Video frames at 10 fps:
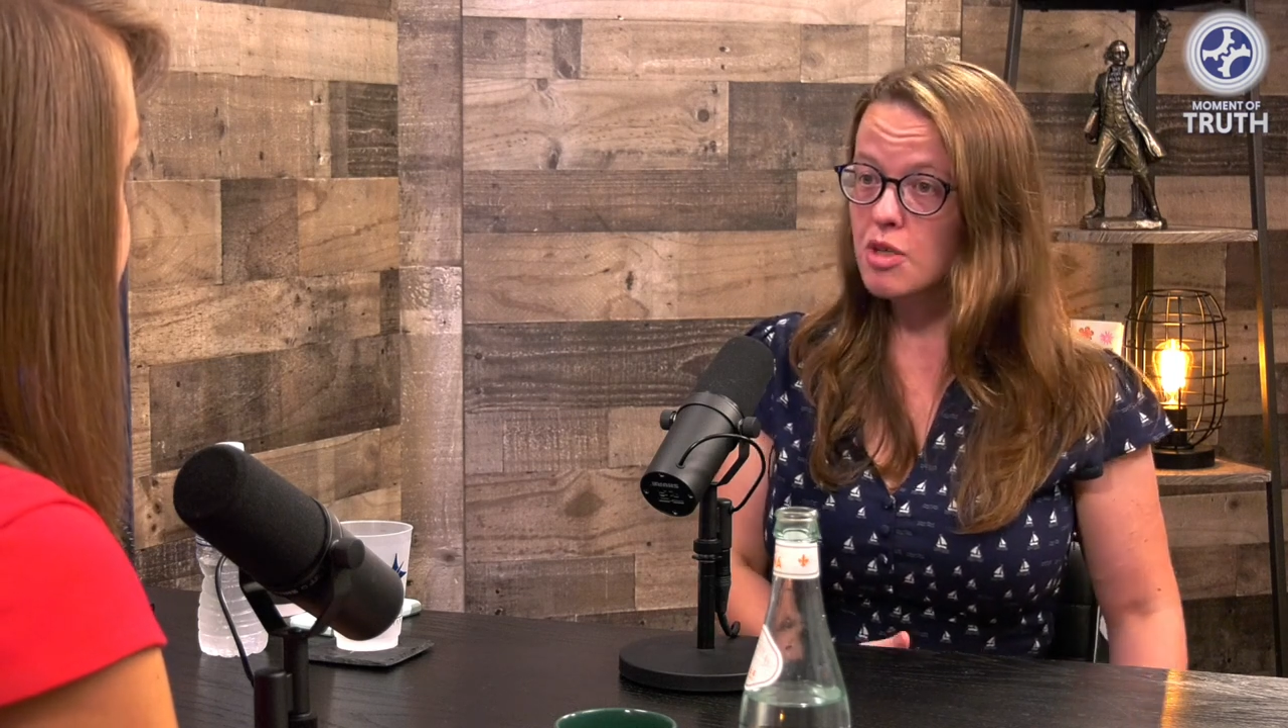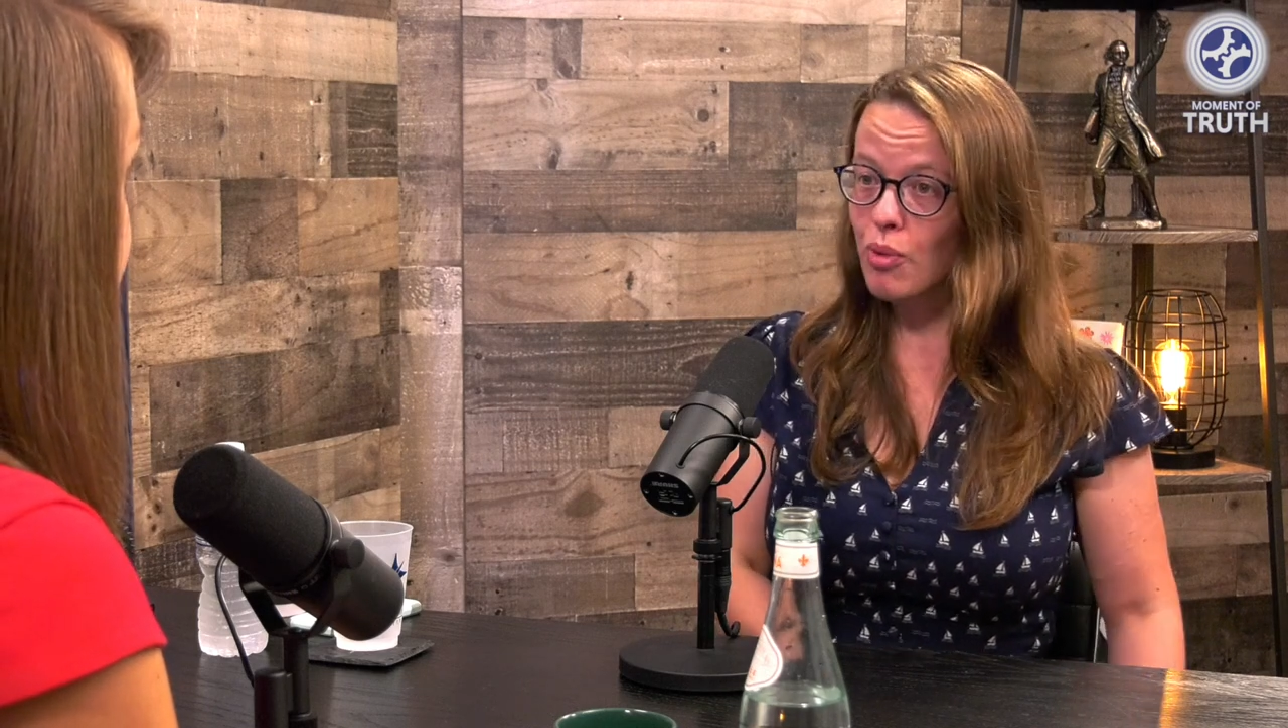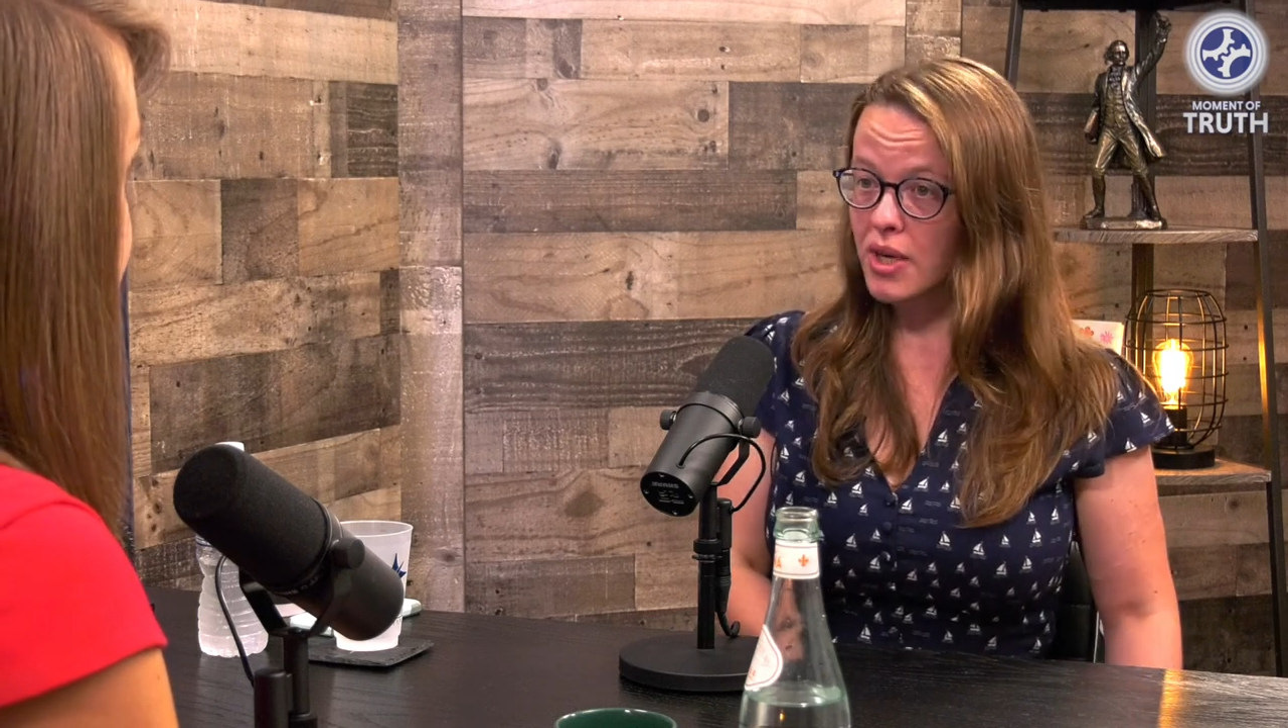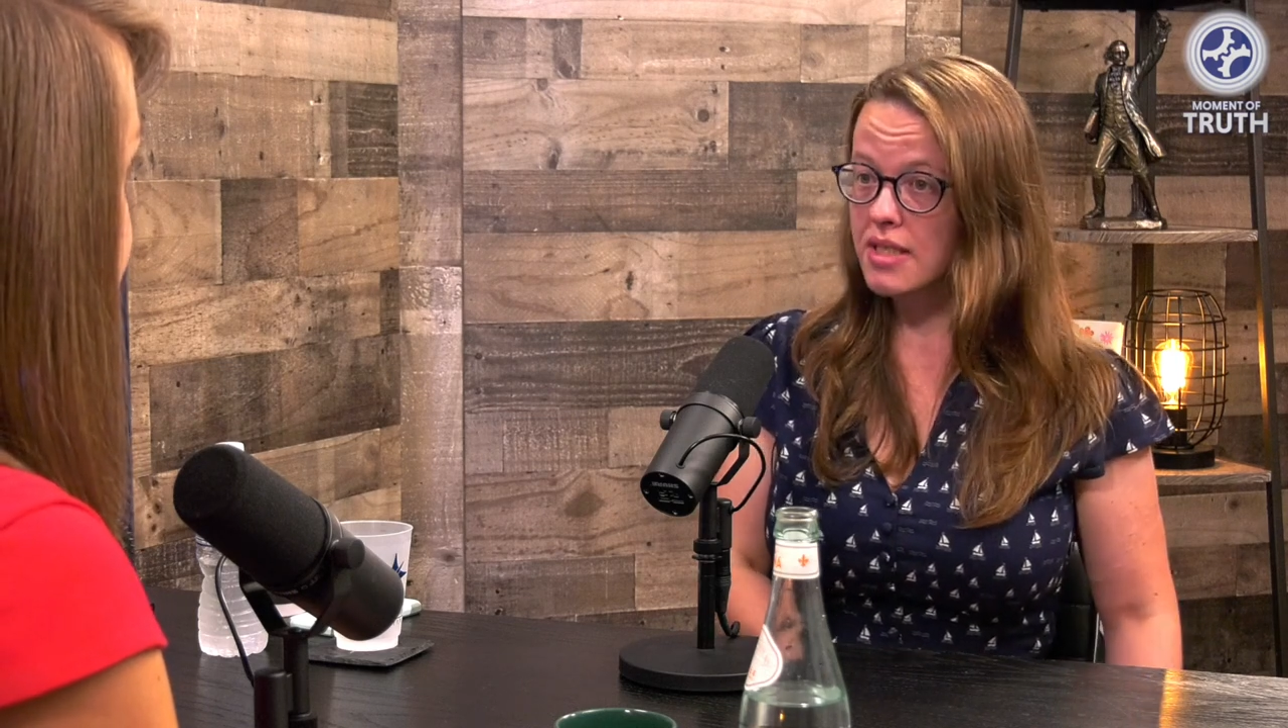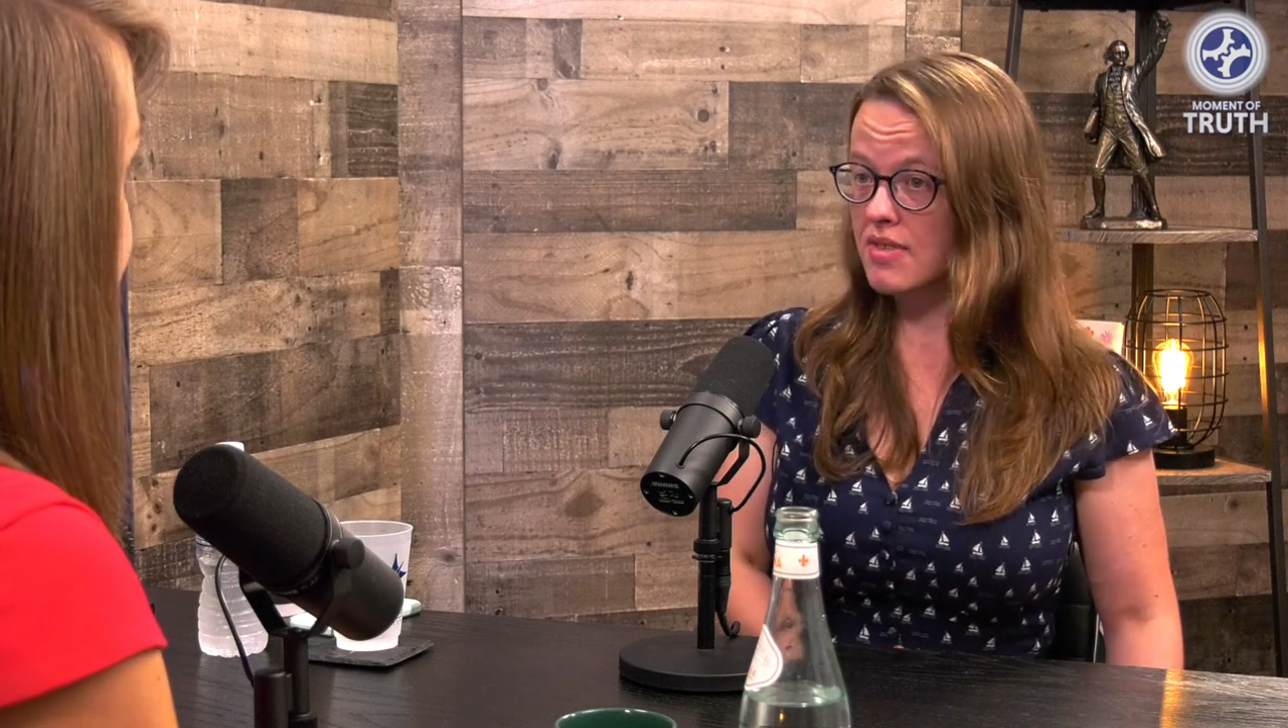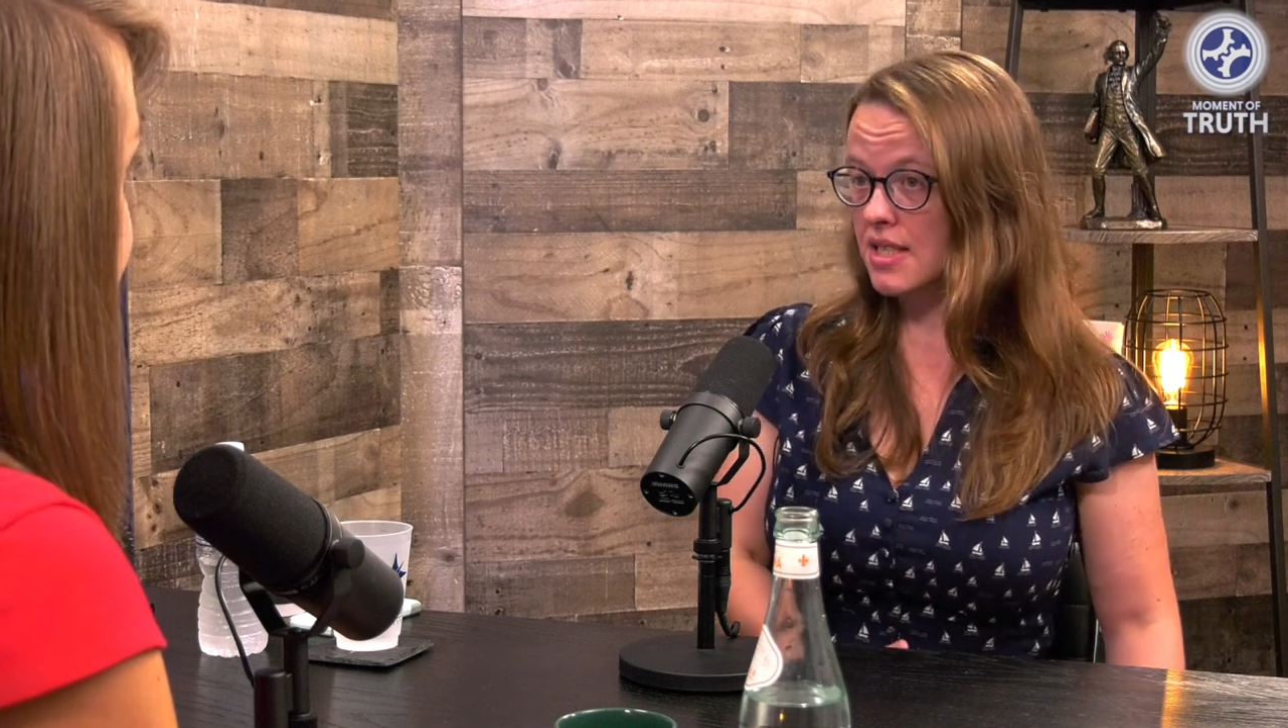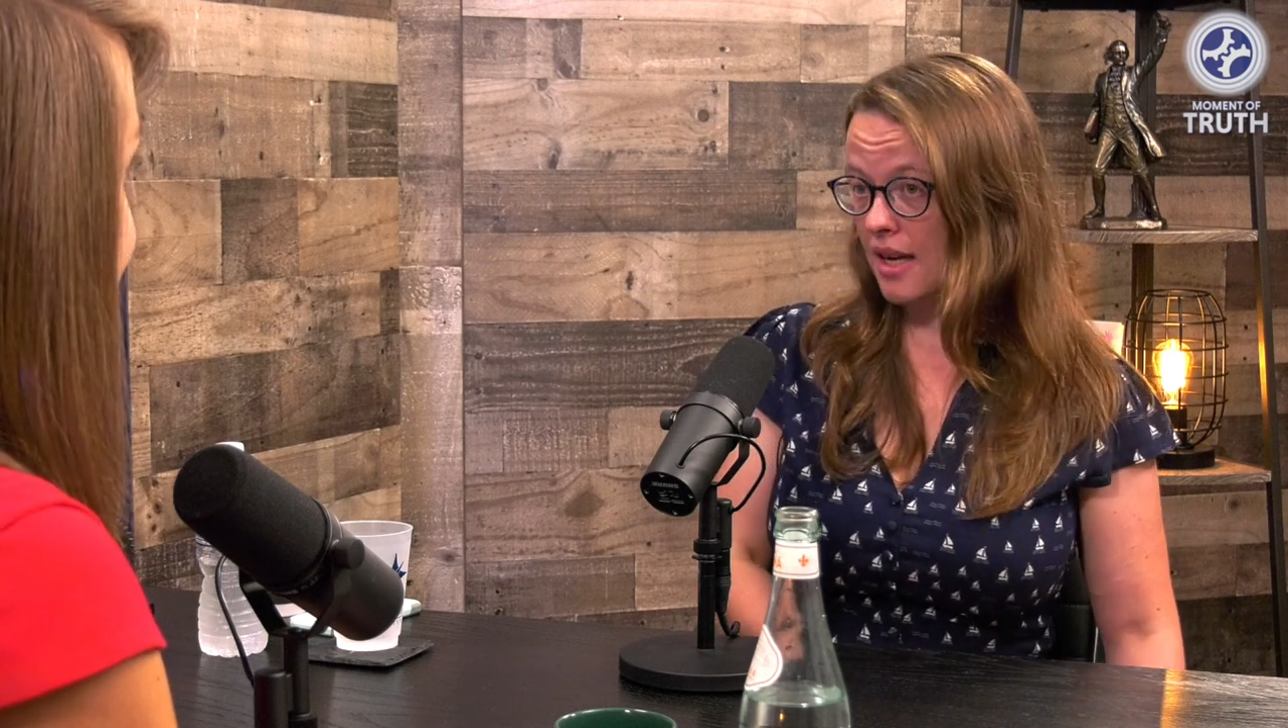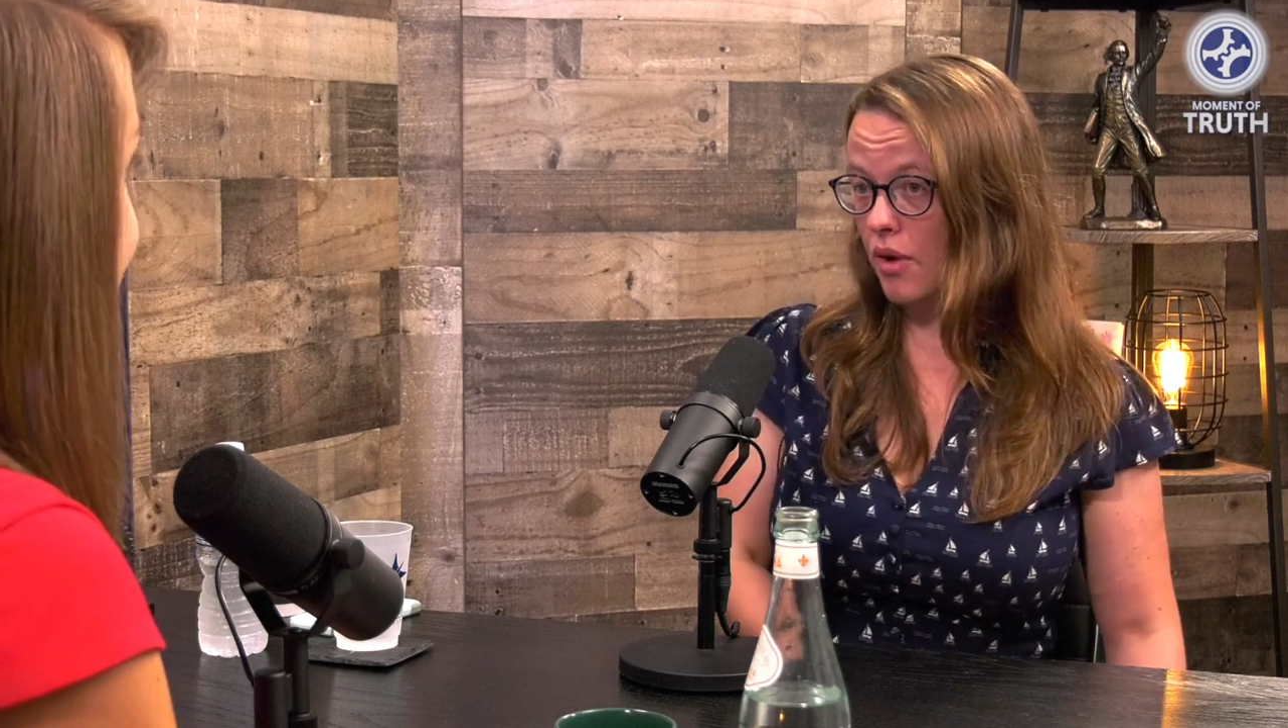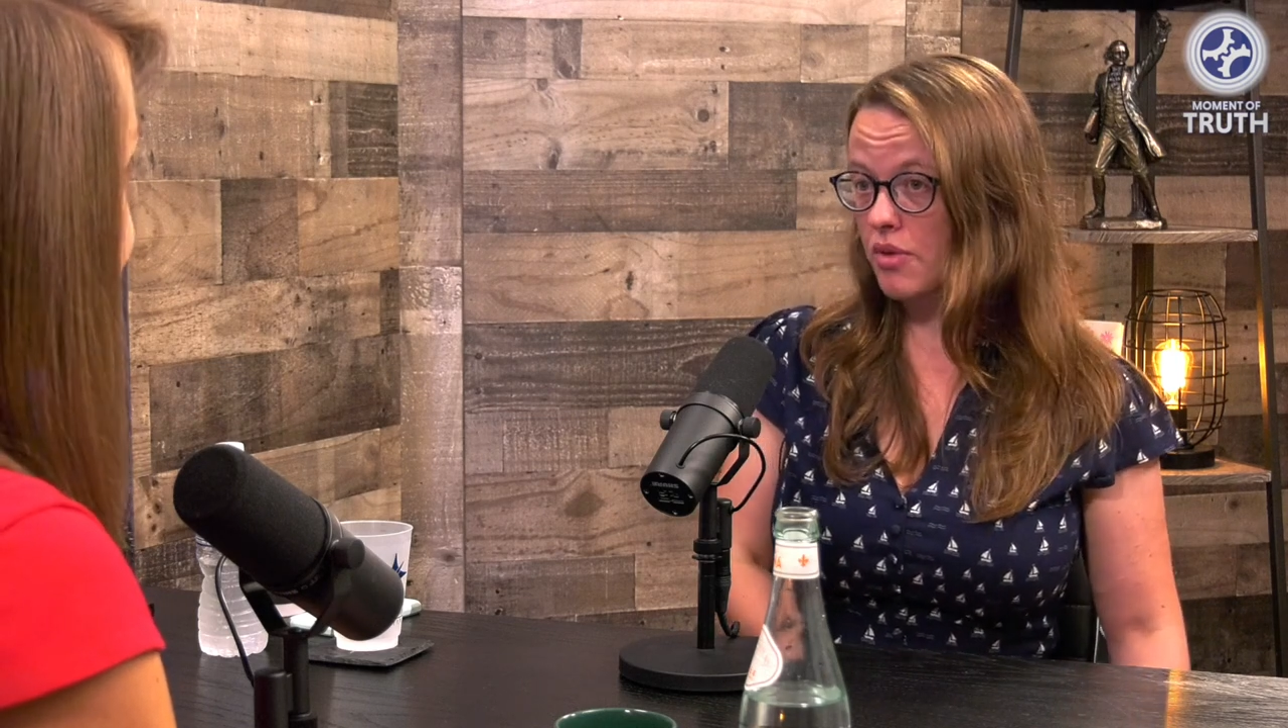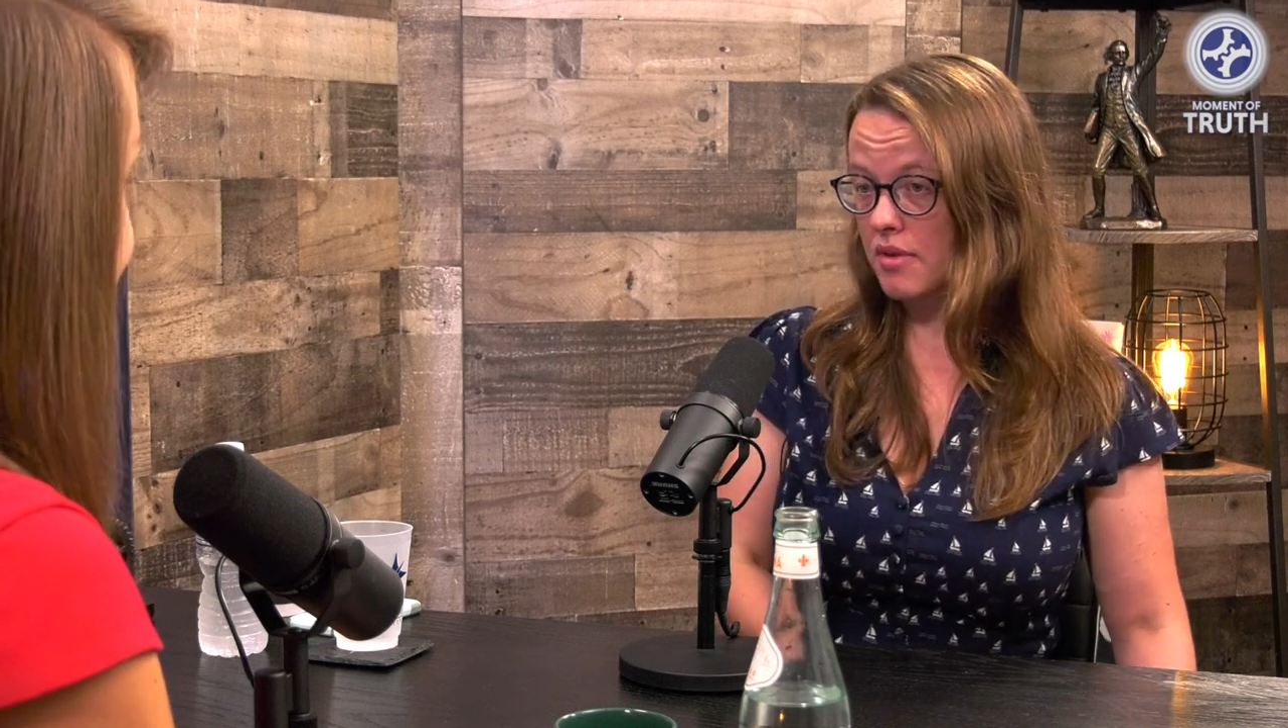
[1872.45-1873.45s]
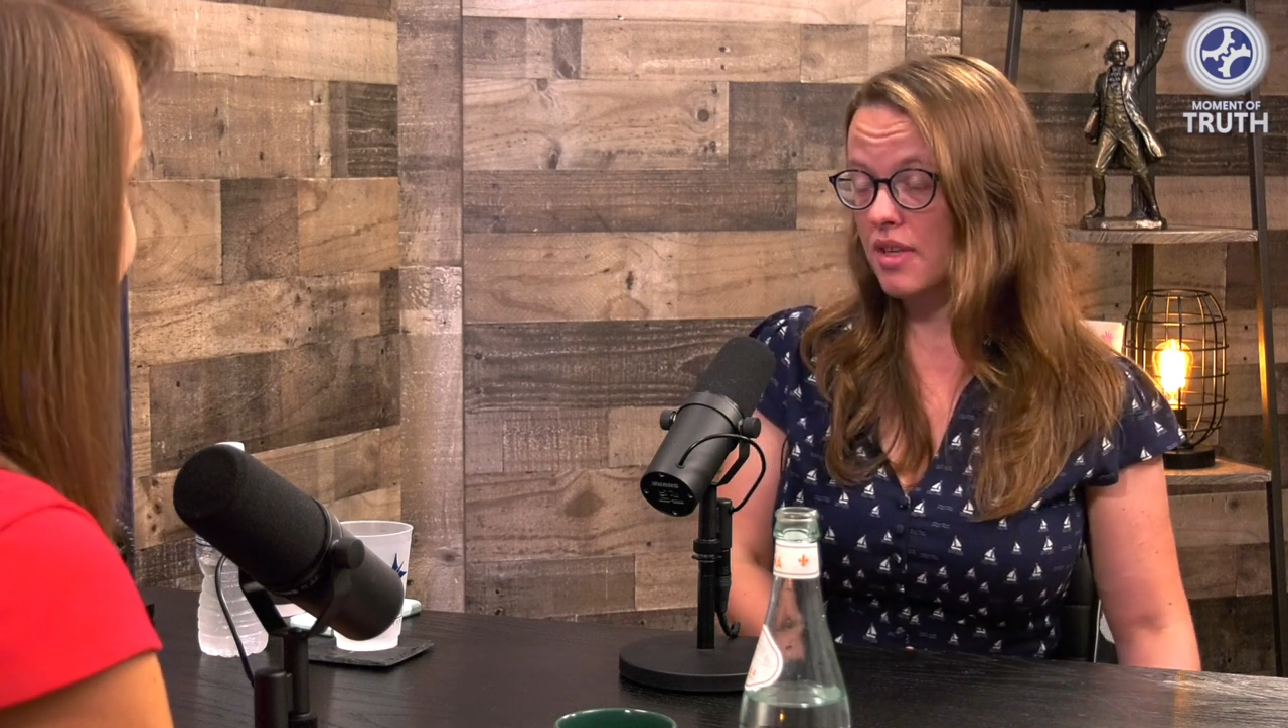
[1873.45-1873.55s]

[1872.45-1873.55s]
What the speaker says: Point of the South.